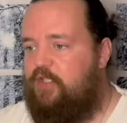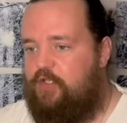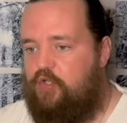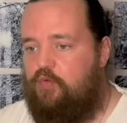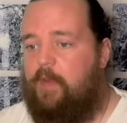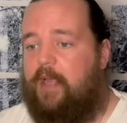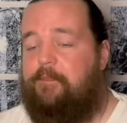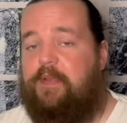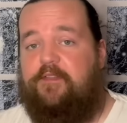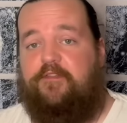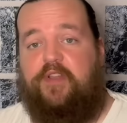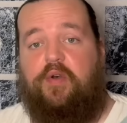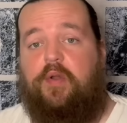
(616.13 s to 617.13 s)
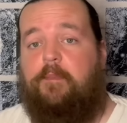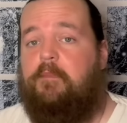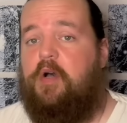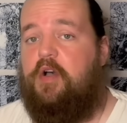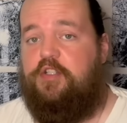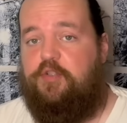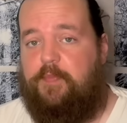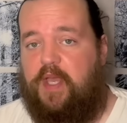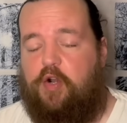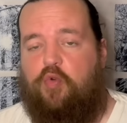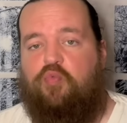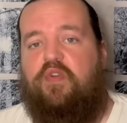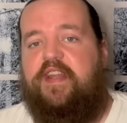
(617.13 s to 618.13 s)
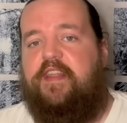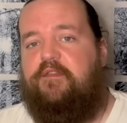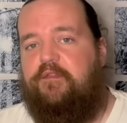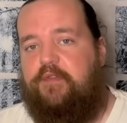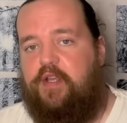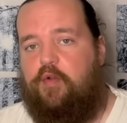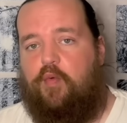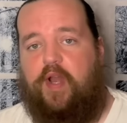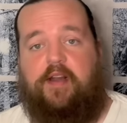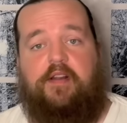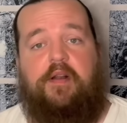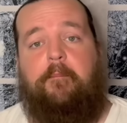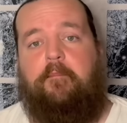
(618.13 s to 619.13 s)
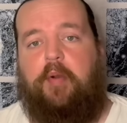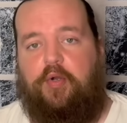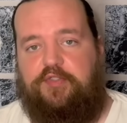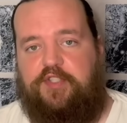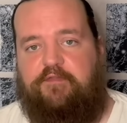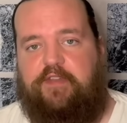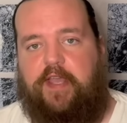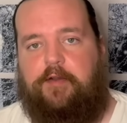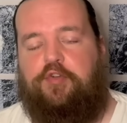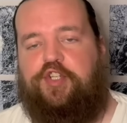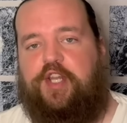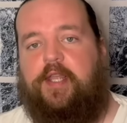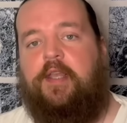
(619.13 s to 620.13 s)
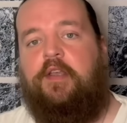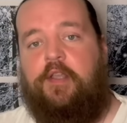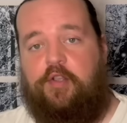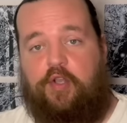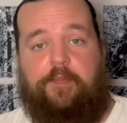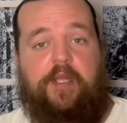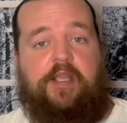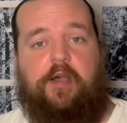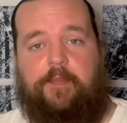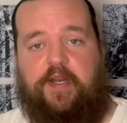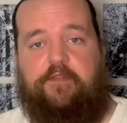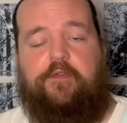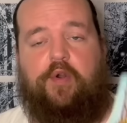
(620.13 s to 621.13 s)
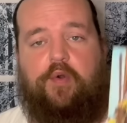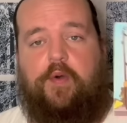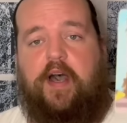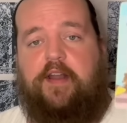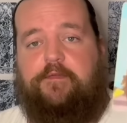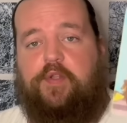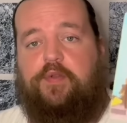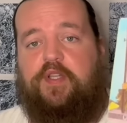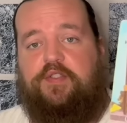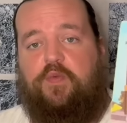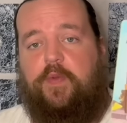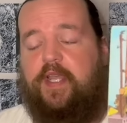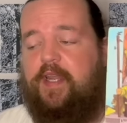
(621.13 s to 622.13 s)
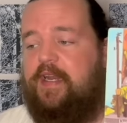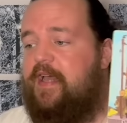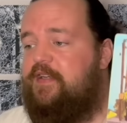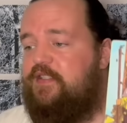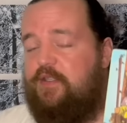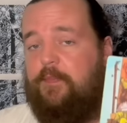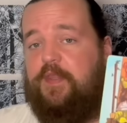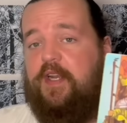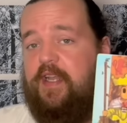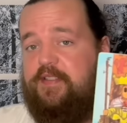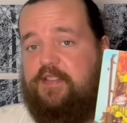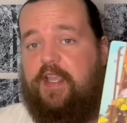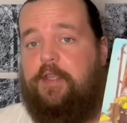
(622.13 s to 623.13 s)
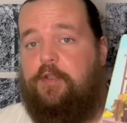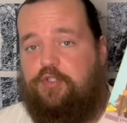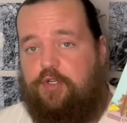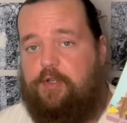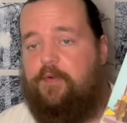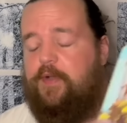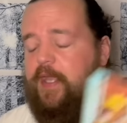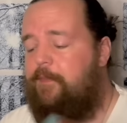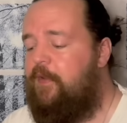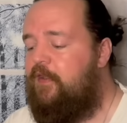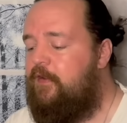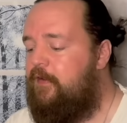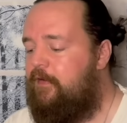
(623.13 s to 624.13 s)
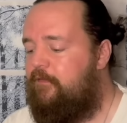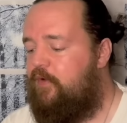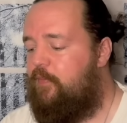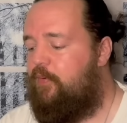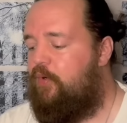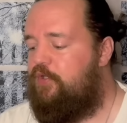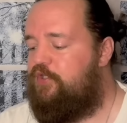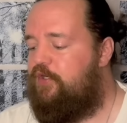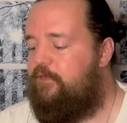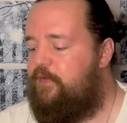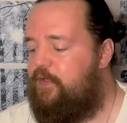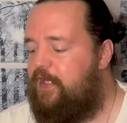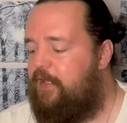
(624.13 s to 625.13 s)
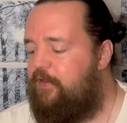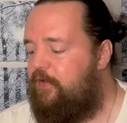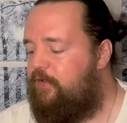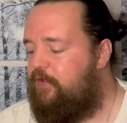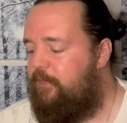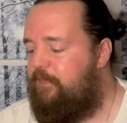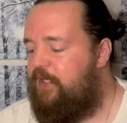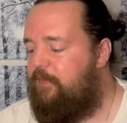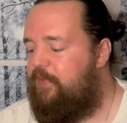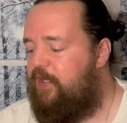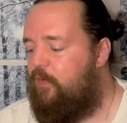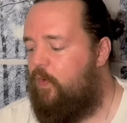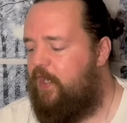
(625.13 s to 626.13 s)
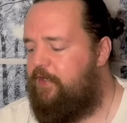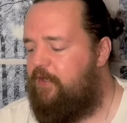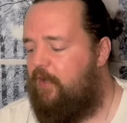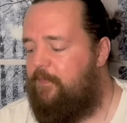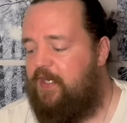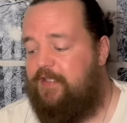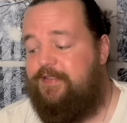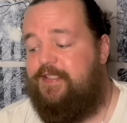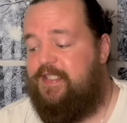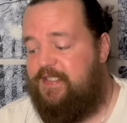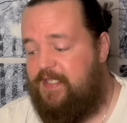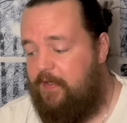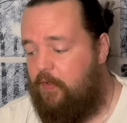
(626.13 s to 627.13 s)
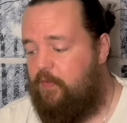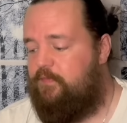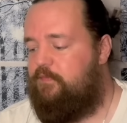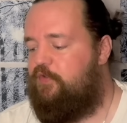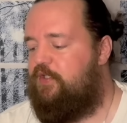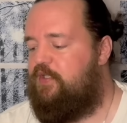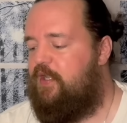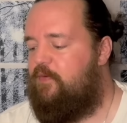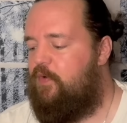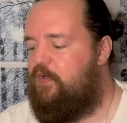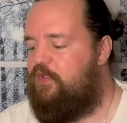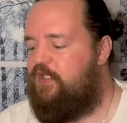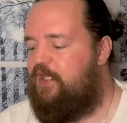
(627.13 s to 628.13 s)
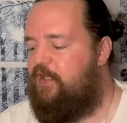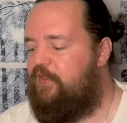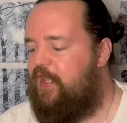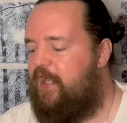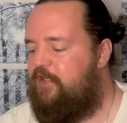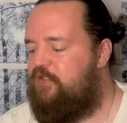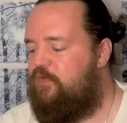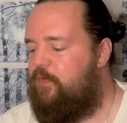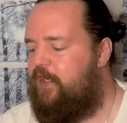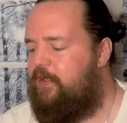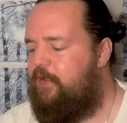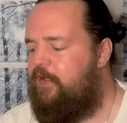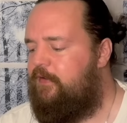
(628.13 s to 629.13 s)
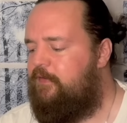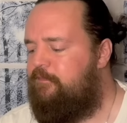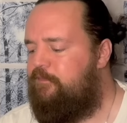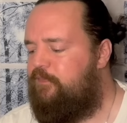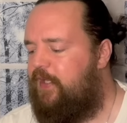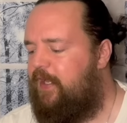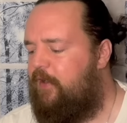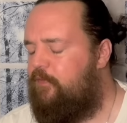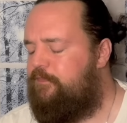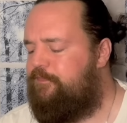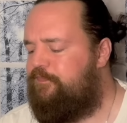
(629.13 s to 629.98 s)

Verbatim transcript: you might be feeling much better, reinvigorated, burst of energy could be coming in for a lot of you this week. And that is something I say you should claim. For a portion of you, yeah, there could be a big win coming in still, just like we were seeing last week. Now,